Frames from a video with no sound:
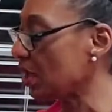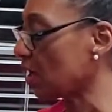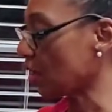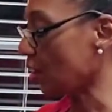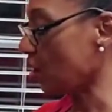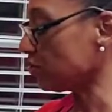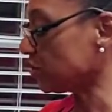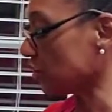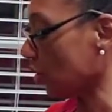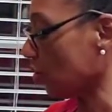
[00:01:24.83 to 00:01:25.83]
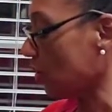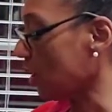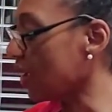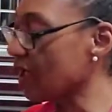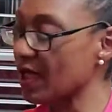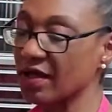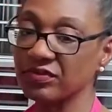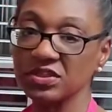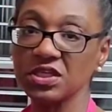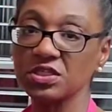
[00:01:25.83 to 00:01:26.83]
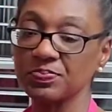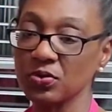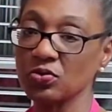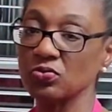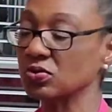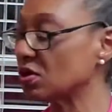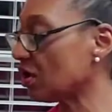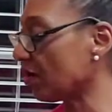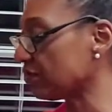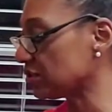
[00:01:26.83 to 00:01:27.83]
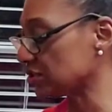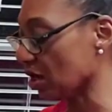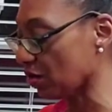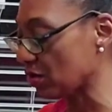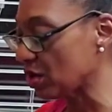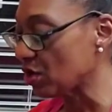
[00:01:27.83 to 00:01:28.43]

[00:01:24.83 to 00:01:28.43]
and also a 1/2 teaspoon of the salt.